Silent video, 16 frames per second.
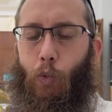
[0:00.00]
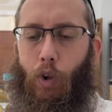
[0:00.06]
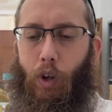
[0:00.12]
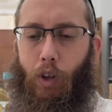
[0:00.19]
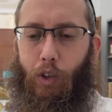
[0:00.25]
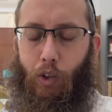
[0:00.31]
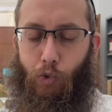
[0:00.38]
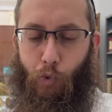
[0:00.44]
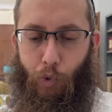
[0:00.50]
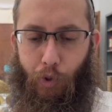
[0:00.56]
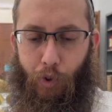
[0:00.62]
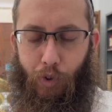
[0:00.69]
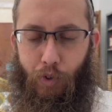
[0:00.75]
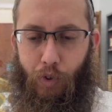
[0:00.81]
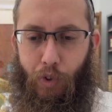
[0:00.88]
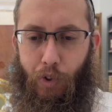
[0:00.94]
Well, the truth
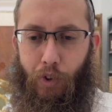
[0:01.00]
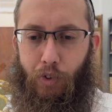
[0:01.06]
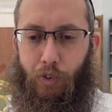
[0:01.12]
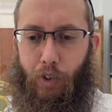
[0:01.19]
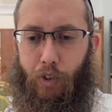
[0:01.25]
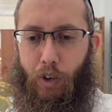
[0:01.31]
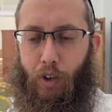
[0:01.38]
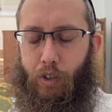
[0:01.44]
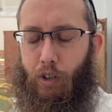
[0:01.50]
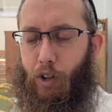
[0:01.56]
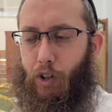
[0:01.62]
is the things that are